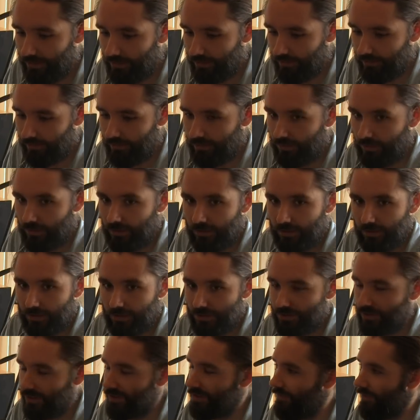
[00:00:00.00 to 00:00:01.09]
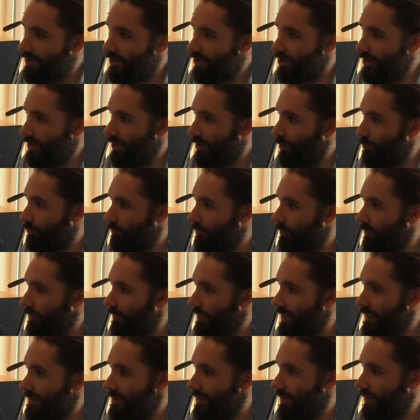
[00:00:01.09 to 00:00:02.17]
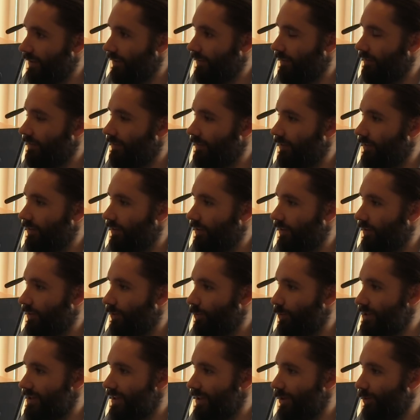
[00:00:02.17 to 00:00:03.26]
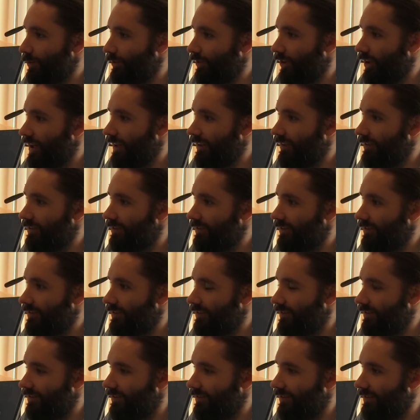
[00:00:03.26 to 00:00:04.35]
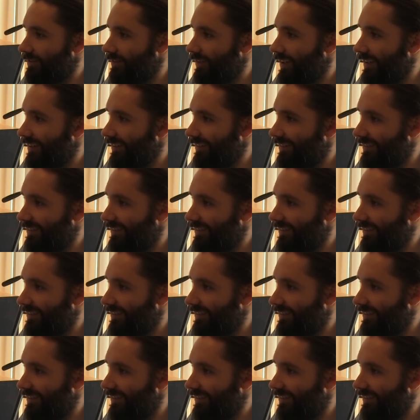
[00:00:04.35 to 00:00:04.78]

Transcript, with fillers: Yeah. So let's finish it up. Yeah, that's okay. it. Awesome. We'll see you online. Yeah, see you online. Yeah.